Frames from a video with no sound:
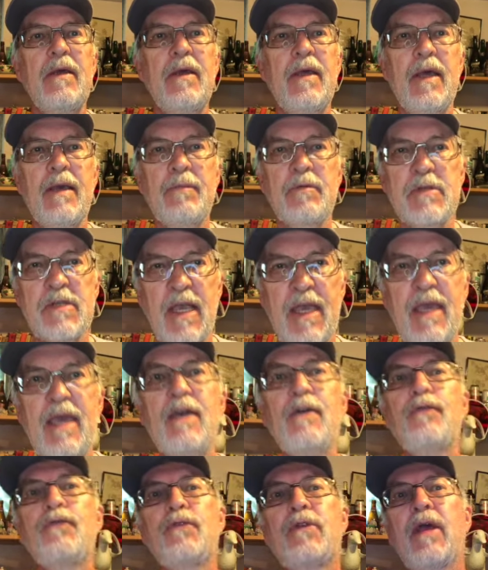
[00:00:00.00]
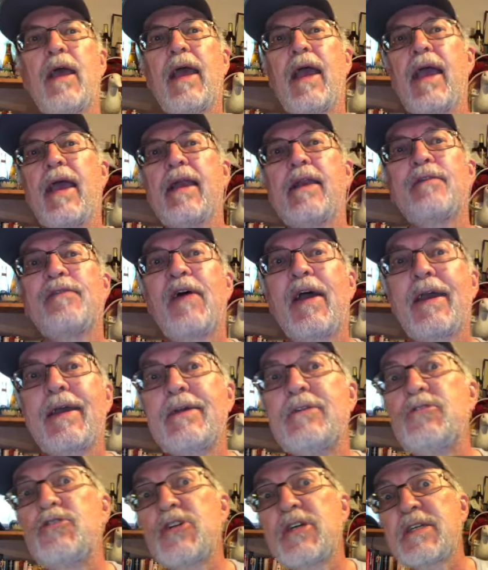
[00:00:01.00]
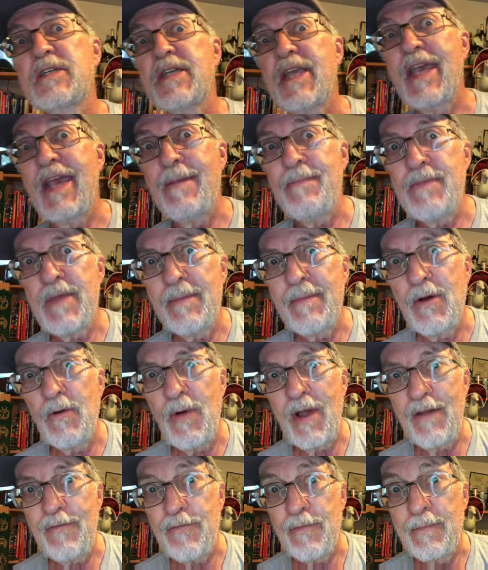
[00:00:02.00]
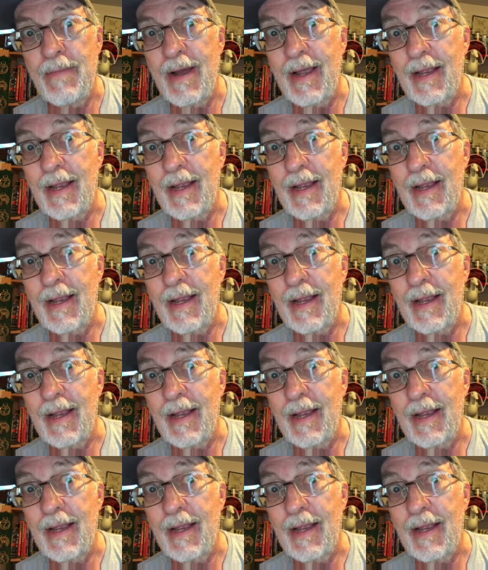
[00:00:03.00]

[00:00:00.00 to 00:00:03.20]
It was a gift, and if I can just keep them away from my